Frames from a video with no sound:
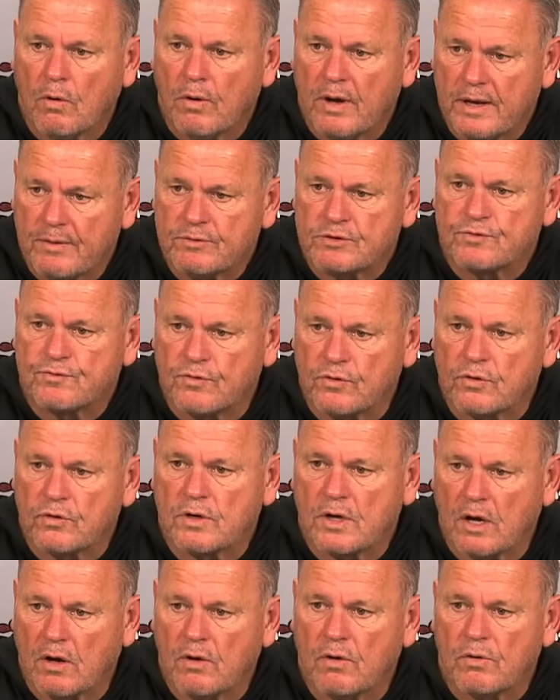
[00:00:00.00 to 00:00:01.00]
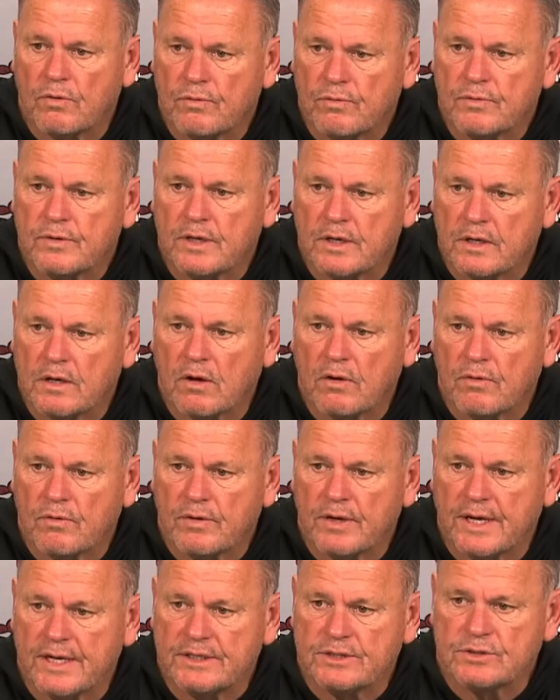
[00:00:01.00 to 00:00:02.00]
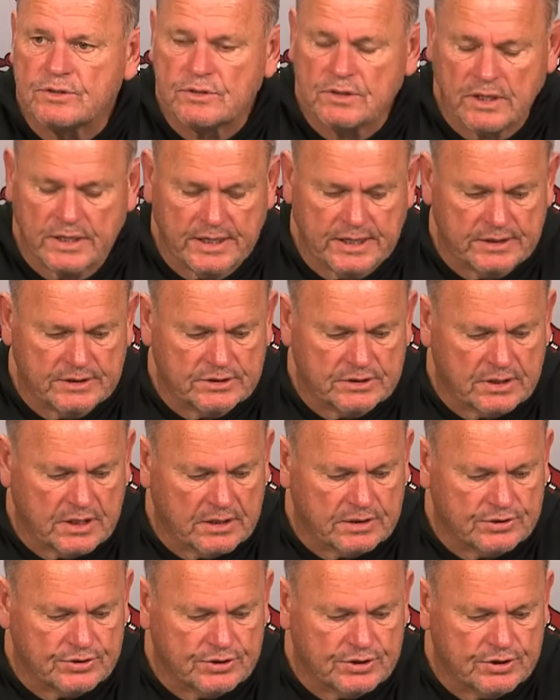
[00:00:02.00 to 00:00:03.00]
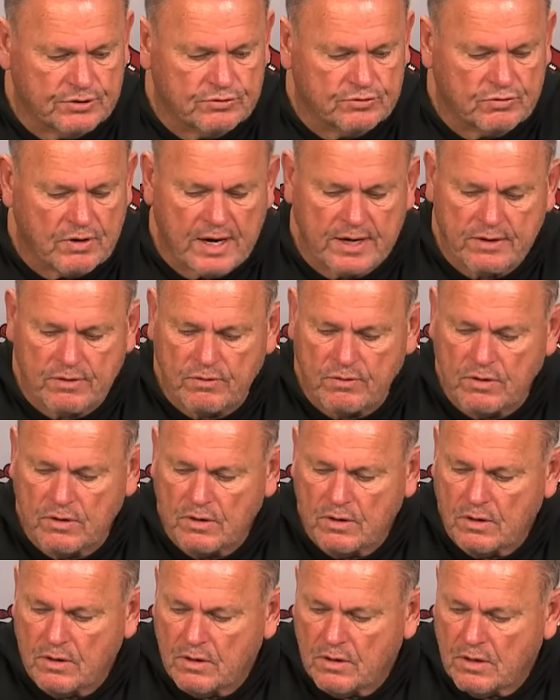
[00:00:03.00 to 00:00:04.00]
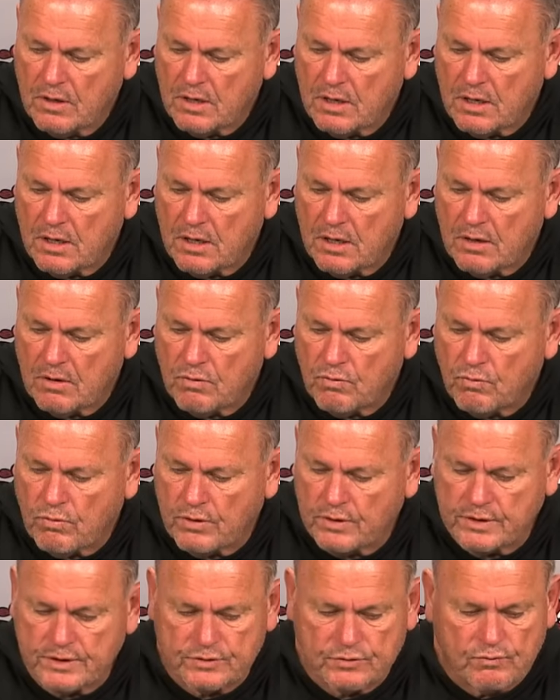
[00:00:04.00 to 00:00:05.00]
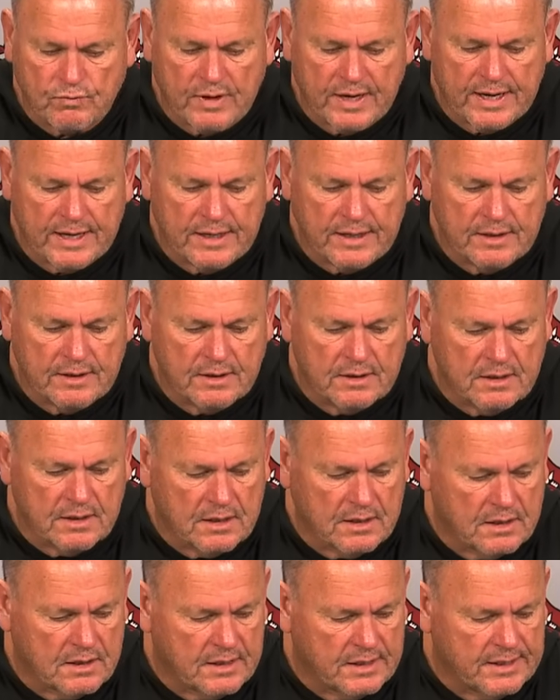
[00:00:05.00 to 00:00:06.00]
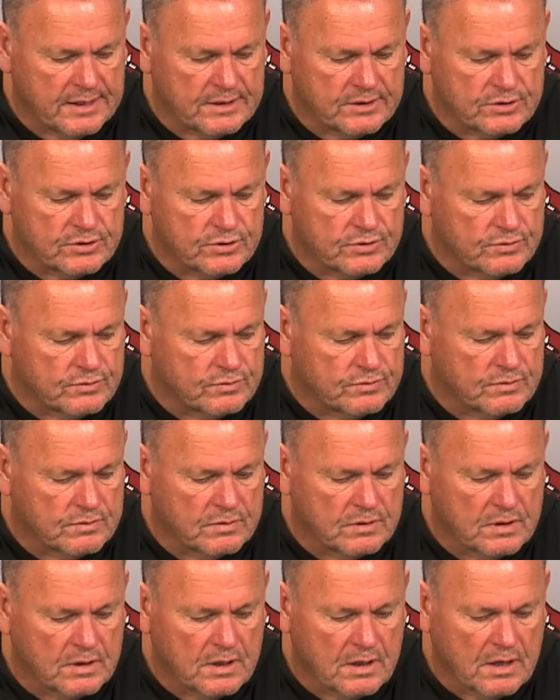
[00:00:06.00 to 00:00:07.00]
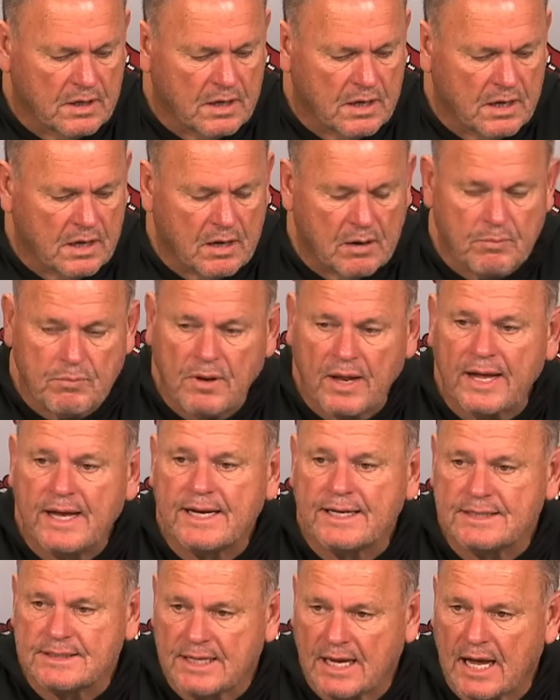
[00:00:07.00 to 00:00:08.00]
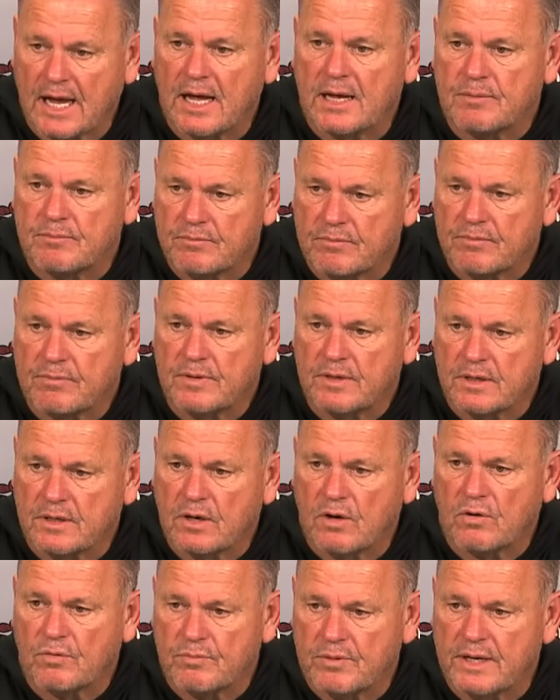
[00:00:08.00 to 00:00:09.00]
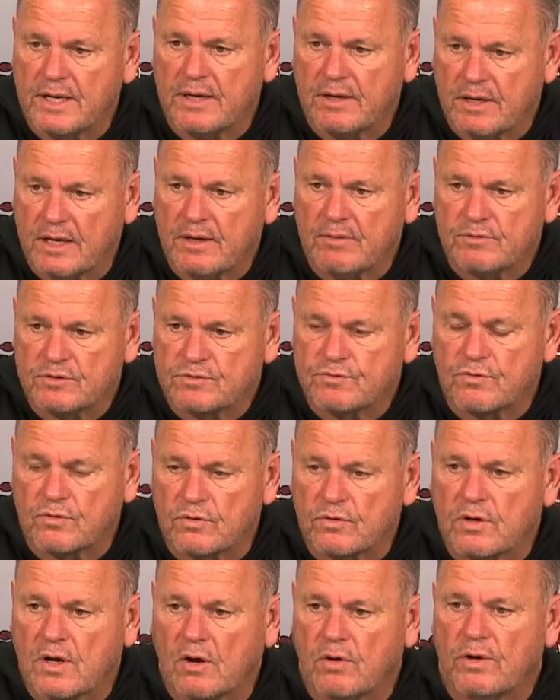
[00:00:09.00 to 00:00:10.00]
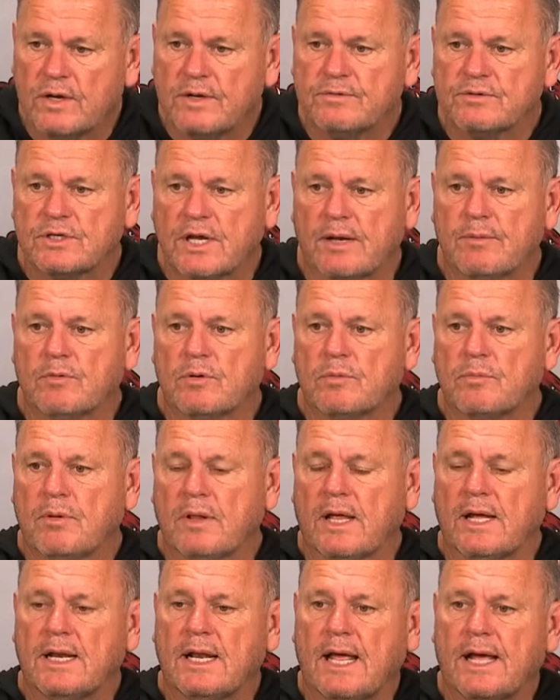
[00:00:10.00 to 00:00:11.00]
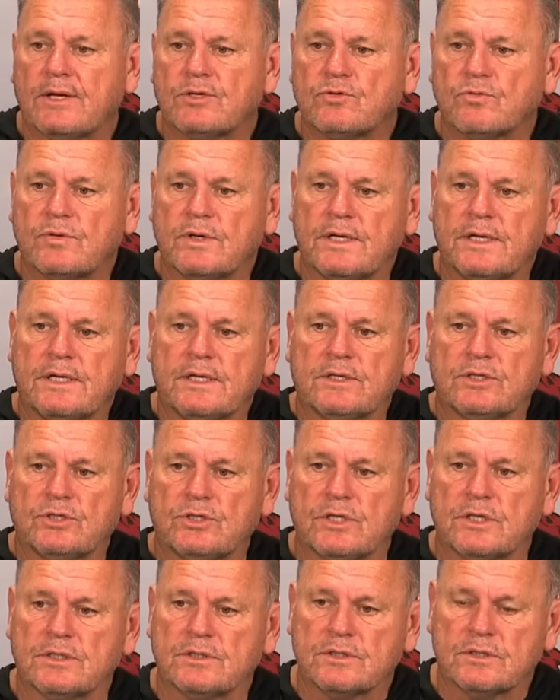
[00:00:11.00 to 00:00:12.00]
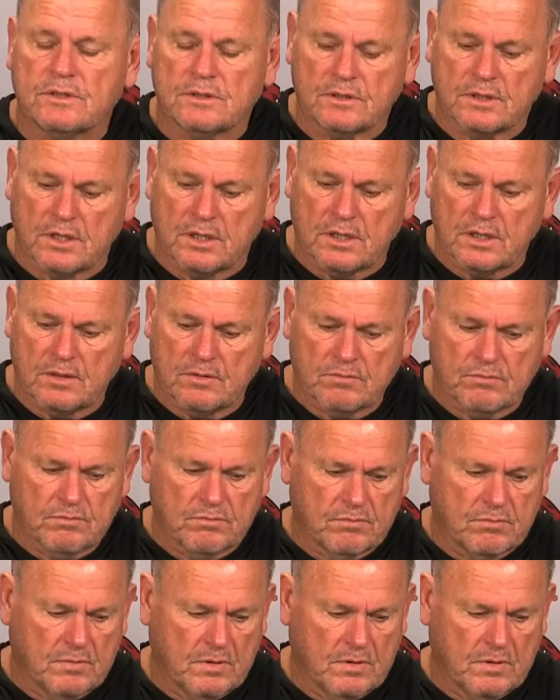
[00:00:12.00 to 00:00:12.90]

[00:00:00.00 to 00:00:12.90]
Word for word: Well, he was full go. You know, he's he's uh, still trying to uh, work his way uh, into uh, playing time. You know, but he, he was full go. He was able to play last week. It's just um,